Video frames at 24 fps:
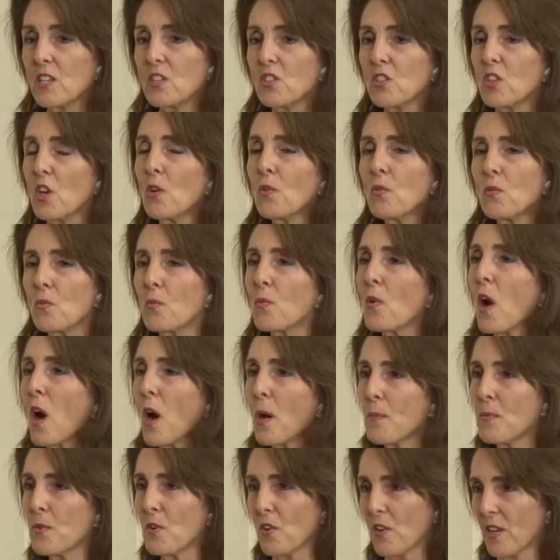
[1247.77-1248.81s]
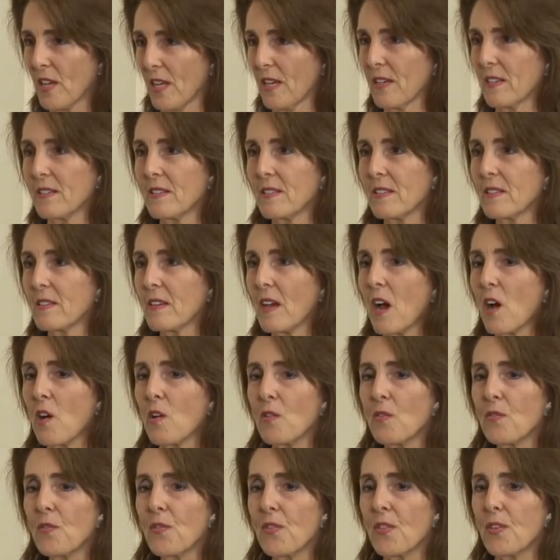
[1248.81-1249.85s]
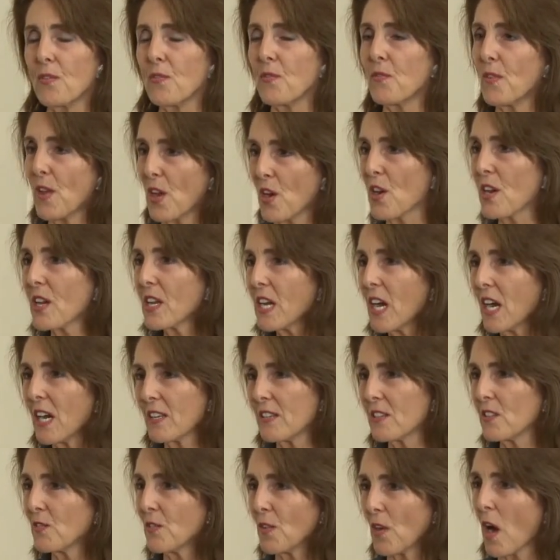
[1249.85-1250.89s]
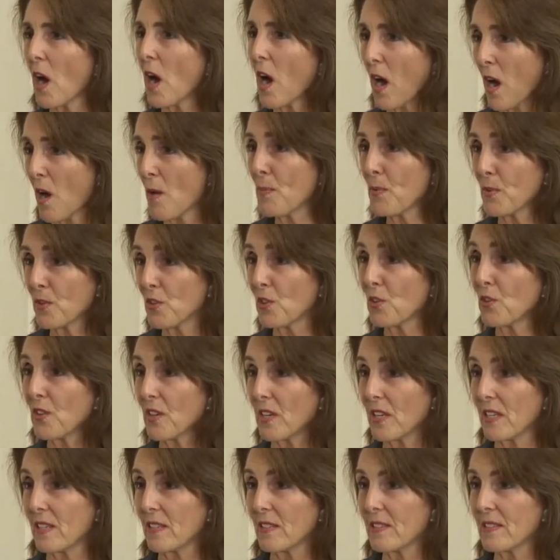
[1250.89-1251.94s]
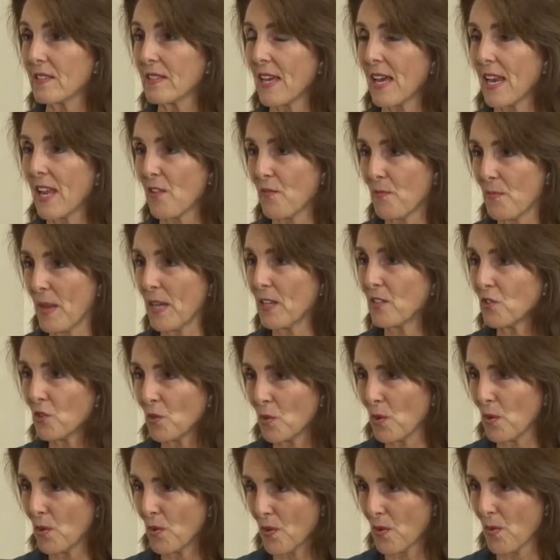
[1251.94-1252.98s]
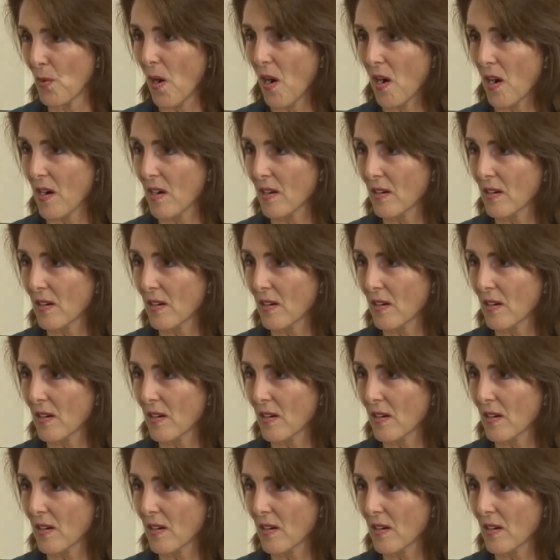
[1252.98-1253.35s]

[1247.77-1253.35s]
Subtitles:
don't rob your kids of the very kind of opportunities that have made you who you are.